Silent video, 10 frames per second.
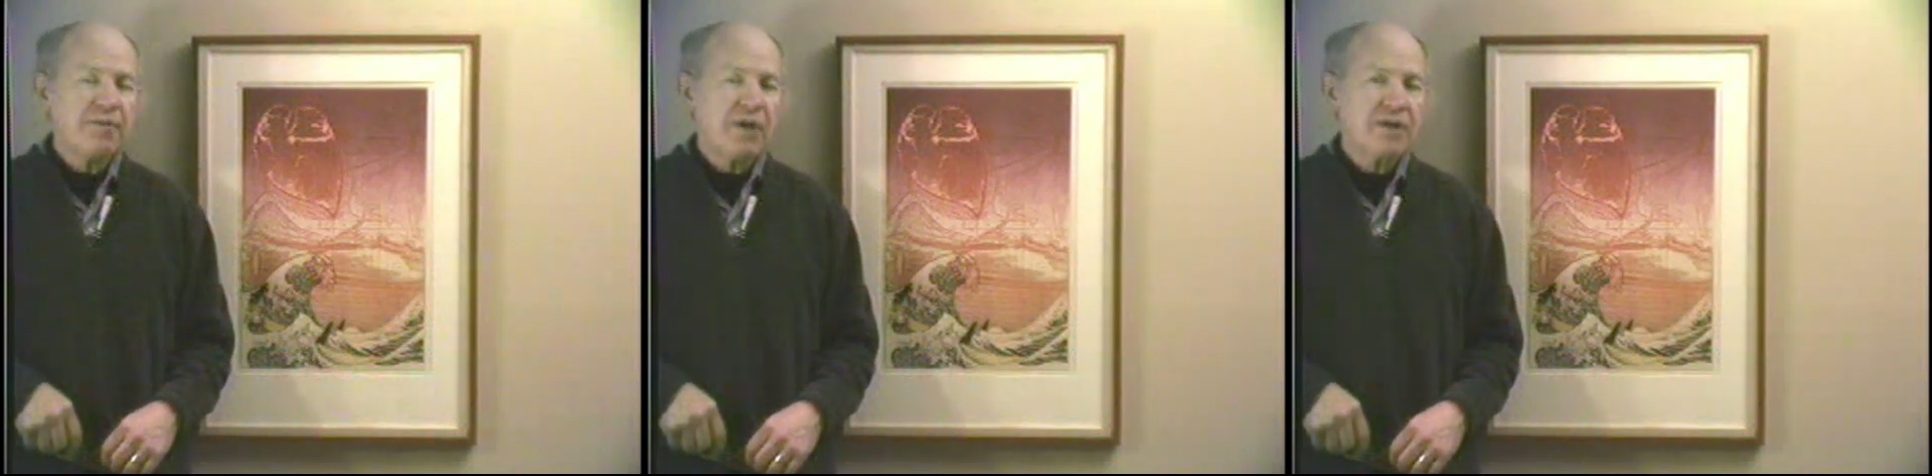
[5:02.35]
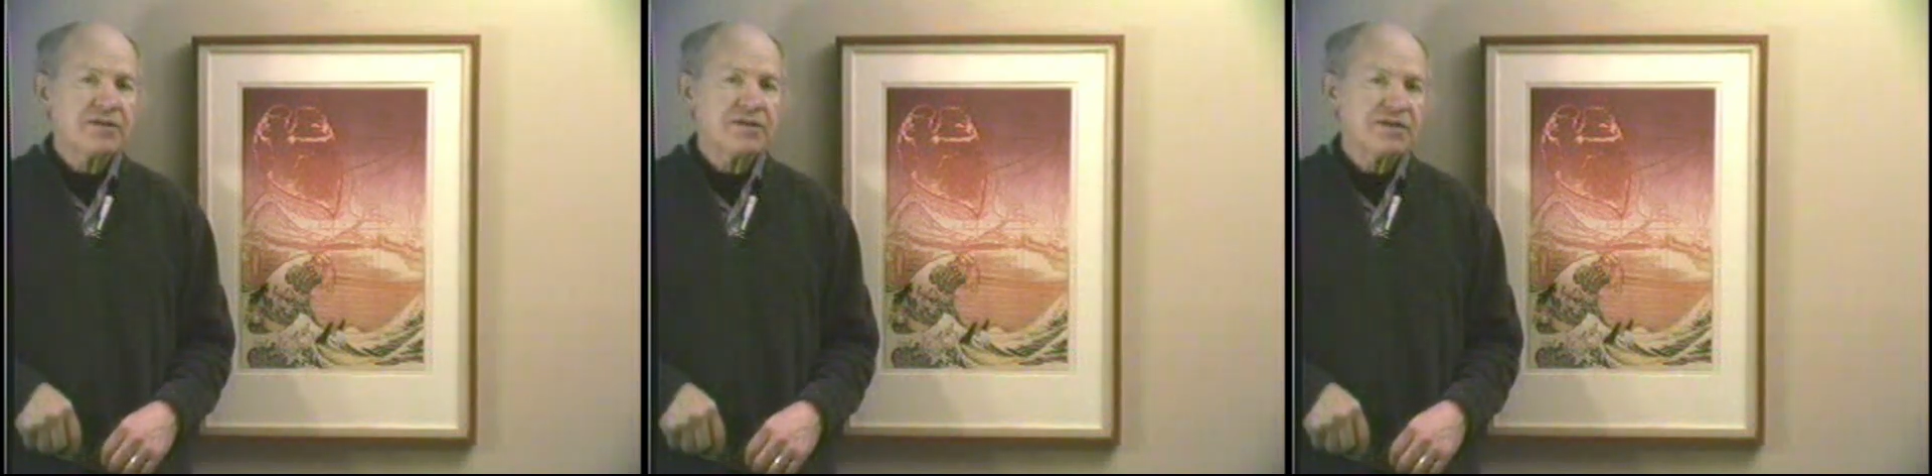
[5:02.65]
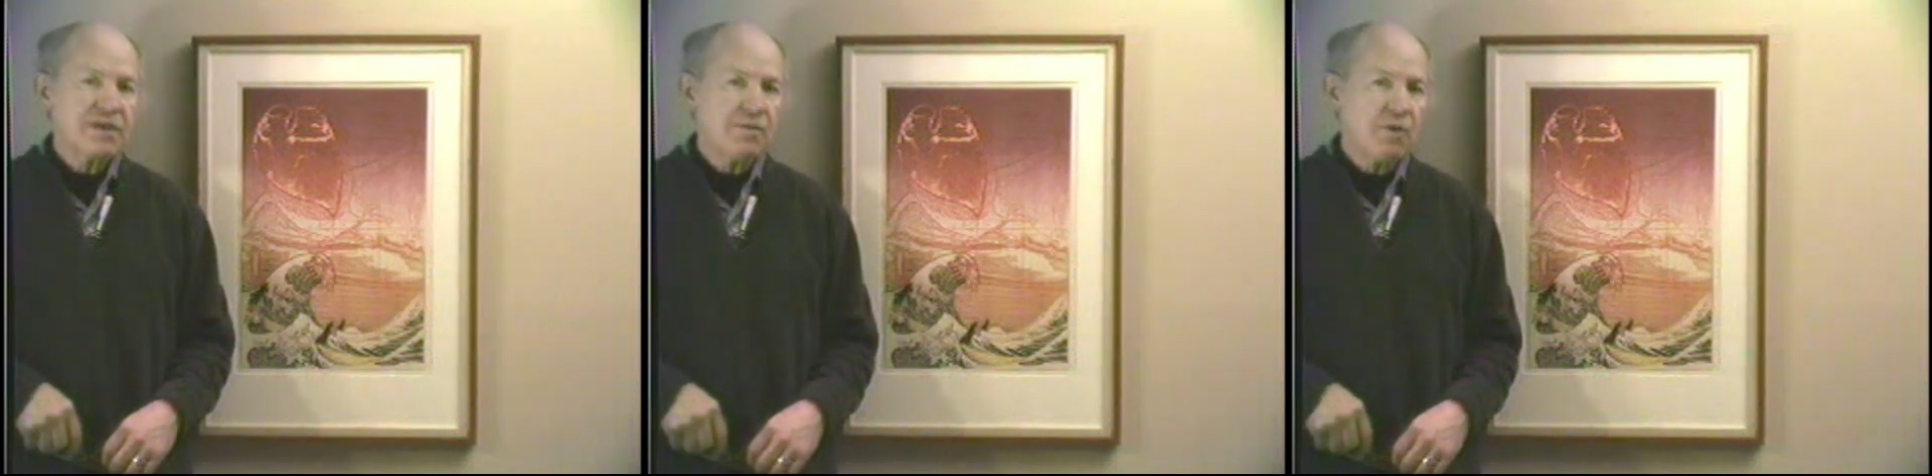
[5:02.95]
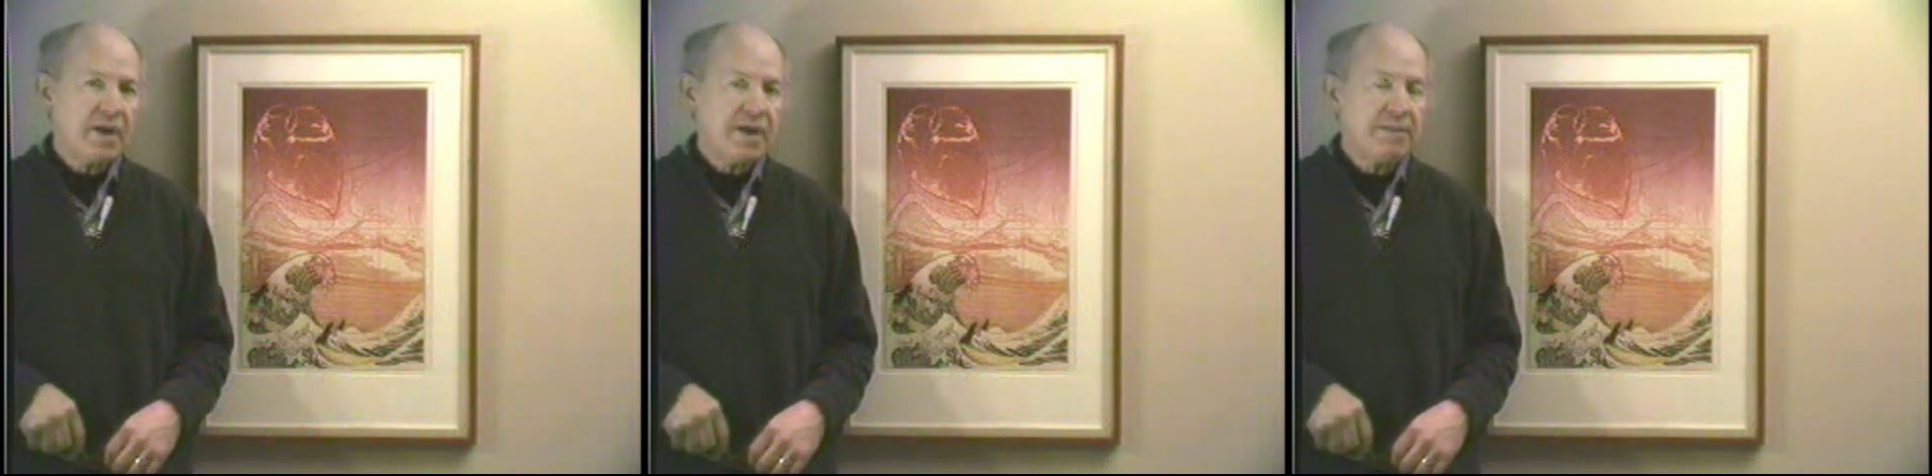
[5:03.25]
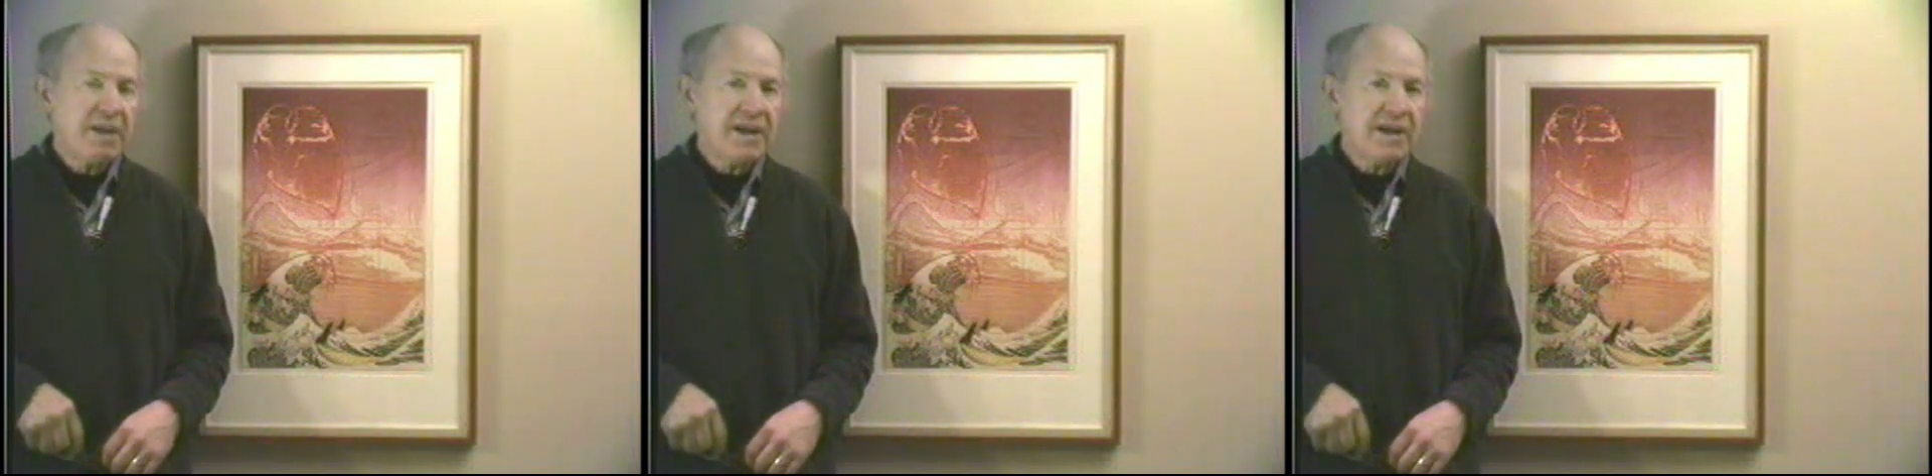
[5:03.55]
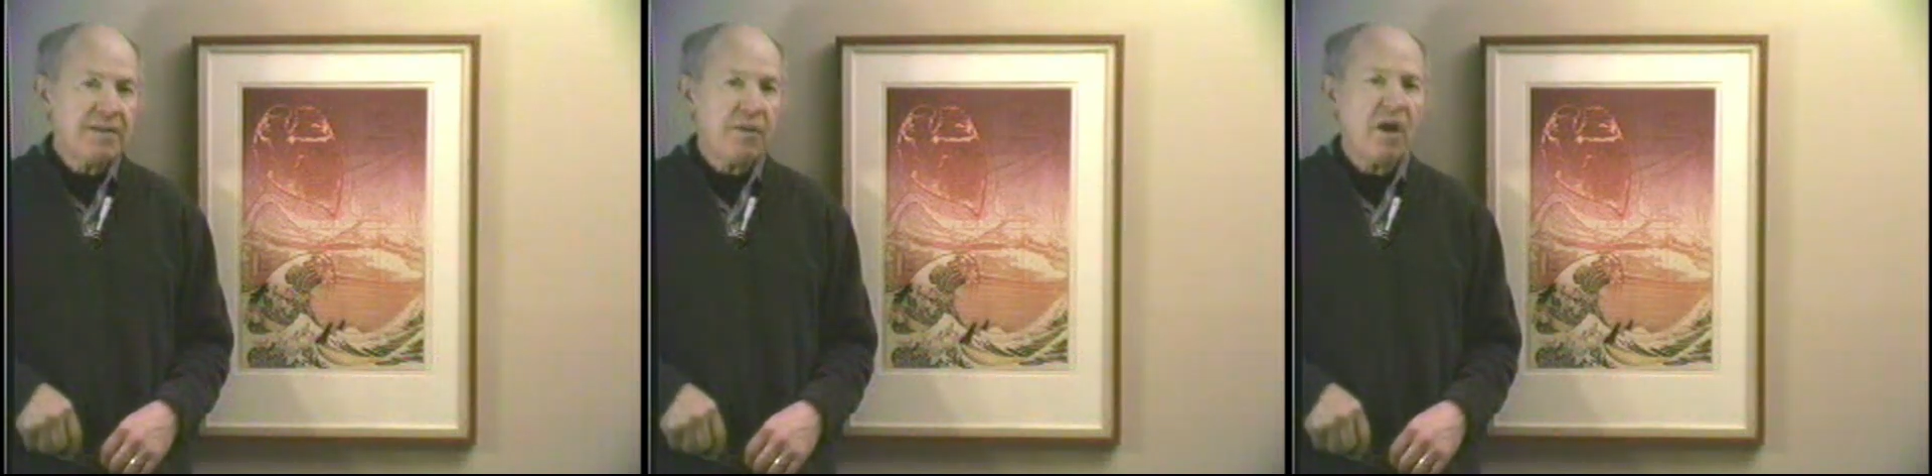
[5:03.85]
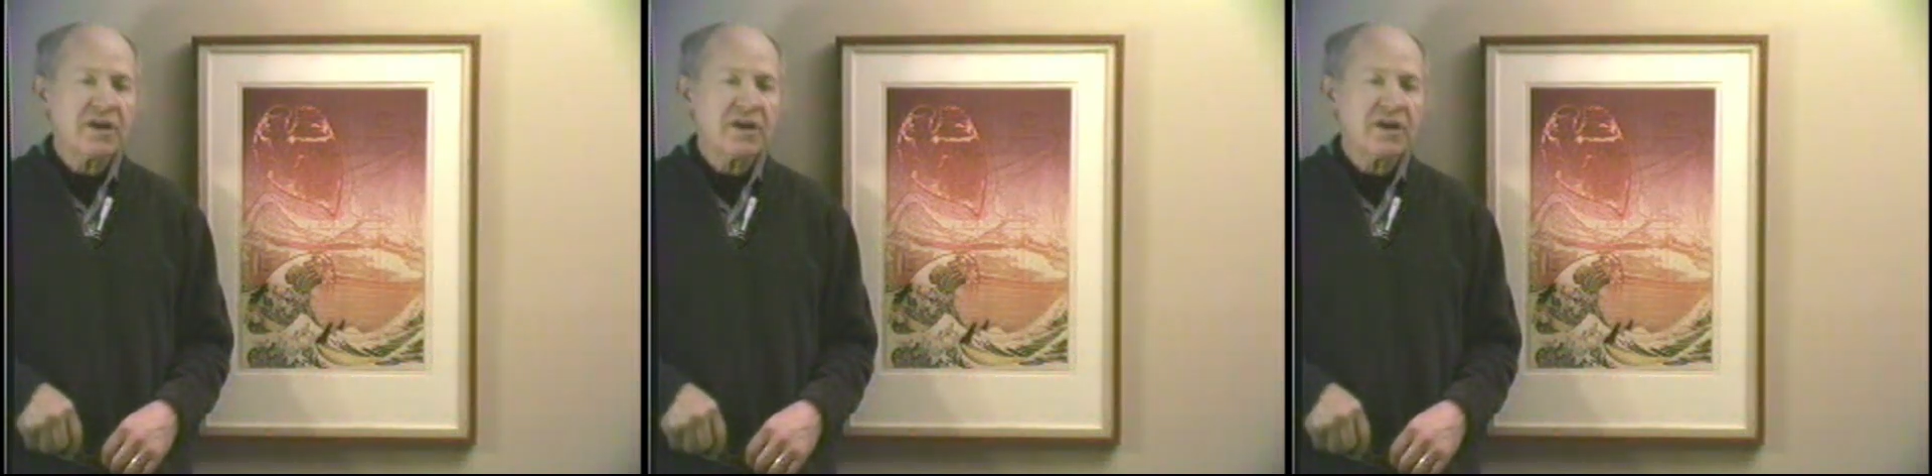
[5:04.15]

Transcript: process somewhat and made it